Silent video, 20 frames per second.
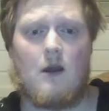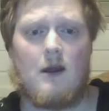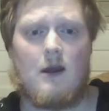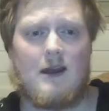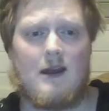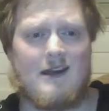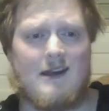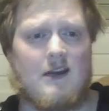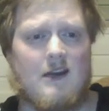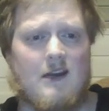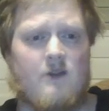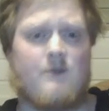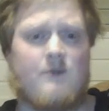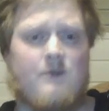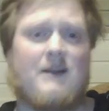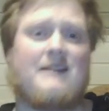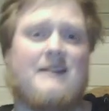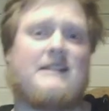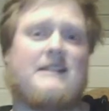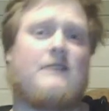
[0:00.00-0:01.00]
And here he
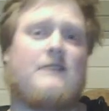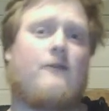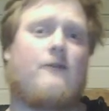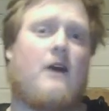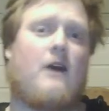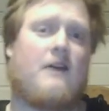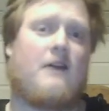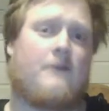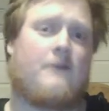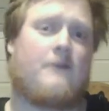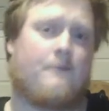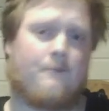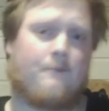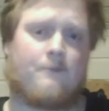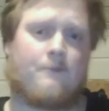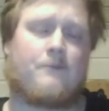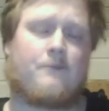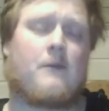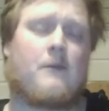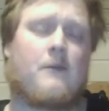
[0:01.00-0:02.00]
played d5.
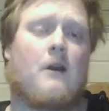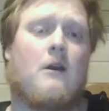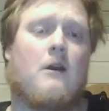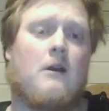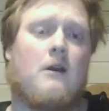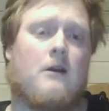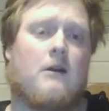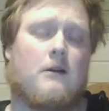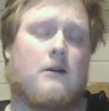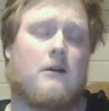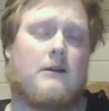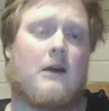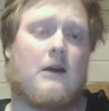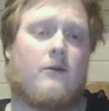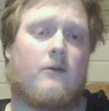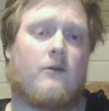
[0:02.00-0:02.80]
Now